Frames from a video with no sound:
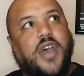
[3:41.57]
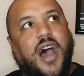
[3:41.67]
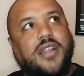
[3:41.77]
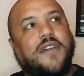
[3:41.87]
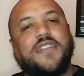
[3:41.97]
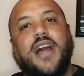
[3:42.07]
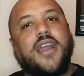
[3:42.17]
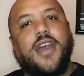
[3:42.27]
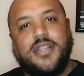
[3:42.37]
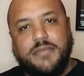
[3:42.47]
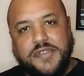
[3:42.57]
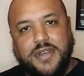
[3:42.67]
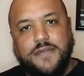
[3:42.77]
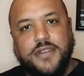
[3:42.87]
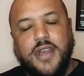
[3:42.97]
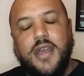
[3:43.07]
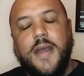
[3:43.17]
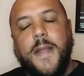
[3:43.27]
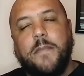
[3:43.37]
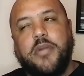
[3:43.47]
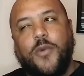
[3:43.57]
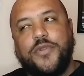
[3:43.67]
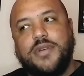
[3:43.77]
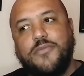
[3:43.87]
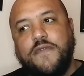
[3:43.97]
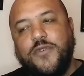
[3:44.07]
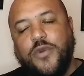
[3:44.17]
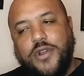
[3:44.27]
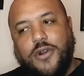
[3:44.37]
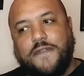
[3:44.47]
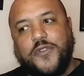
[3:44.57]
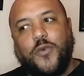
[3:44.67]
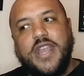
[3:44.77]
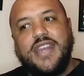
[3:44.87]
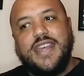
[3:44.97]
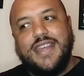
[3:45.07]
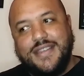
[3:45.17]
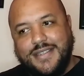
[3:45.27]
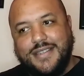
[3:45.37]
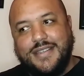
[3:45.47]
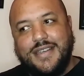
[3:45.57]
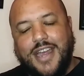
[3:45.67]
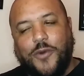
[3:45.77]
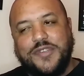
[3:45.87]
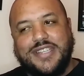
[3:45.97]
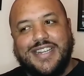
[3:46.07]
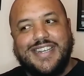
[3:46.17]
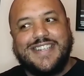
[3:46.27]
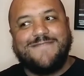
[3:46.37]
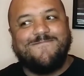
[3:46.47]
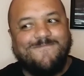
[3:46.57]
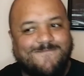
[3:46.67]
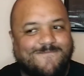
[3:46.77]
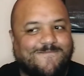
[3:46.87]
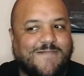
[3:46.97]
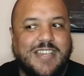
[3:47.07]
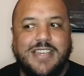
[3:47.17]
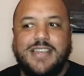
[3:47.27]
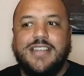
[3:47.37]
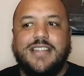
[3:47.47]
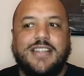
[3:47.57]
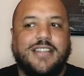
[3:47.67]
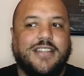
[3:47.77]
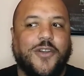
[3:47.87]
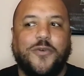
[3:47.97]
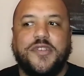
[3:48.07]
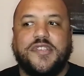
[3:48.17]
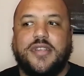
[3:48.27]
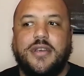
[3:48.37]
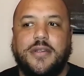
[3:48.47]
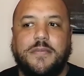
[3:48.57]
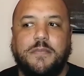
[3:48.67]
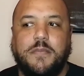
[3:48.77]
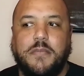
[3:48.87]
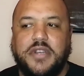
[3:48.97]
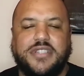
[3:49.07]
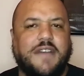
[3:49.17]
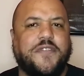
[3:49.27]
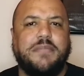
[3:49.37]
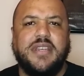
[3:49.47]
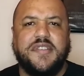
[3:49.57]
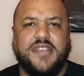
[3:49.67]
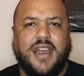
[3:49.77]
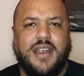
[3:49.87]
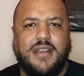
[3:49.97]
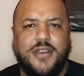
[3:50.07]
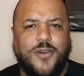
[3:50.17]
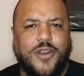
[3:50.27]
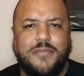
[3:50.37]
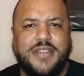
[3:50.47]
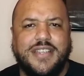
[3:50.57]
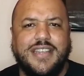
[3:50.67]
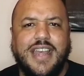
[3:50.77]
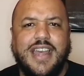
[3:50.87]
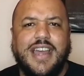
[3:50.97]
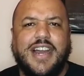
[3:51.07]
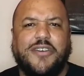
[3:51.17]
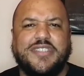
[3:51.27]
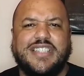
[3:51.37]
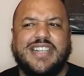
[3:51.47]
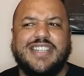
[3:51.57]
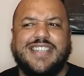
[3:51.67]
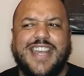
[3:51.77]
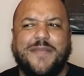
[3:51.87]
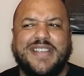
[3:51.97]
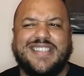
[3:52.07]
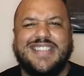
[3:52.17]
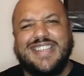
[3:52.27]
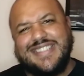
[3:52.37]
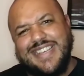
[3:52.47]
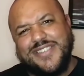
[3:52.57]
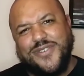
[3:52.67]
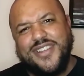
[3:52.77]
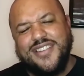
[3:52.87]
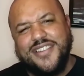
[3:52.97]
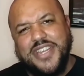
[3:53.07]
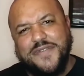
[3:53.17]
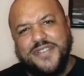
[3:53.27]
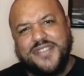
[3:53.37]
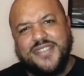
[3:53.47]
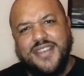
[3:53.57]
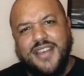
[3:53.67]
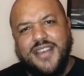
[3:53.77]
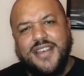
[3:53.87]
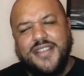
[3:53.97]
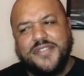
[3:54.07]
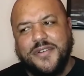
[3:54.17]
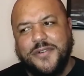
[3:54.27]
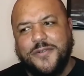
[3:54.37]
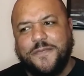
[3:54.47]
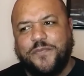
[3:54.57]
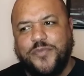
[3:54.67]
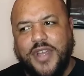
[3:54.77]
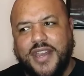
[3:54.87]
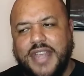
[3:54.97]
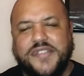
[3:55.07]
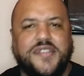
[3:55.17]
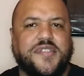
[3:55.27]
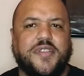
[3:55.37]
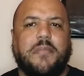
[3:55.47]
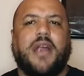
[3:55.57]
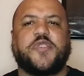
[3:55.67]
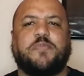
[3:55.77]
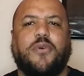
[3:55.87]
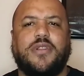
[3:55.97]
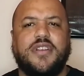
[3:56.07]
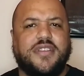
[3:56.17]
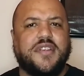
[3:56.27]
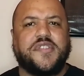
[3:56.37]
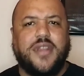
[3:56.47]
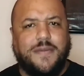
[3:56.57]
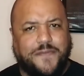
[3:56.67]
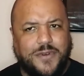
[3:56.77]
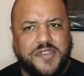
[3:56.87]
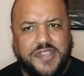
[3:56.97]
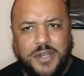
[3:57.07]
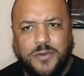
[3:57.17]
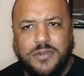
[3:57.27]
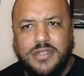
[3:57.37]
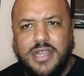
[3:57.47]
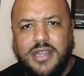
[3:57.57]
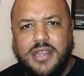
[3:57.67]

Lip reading: I loved a lot of elements of it. But when the movie went off, the way it ended, I was like, there was much left to be desired. You know what I mean? I was like, damn, that's all they're going to give us? So I guess this is a mild spoiler. It does set up for a sequel.